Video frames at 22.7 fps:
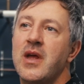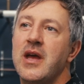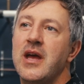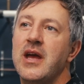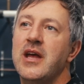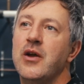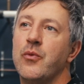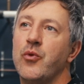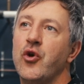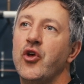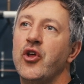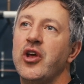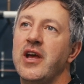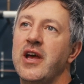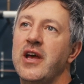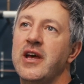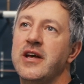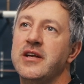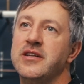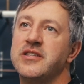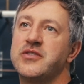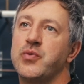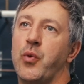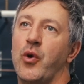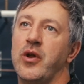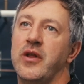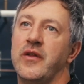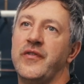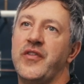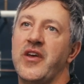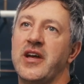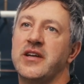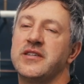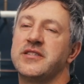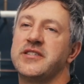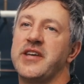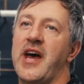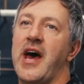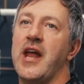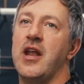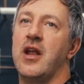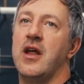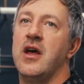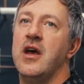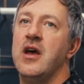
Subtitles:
It really is one of the things that,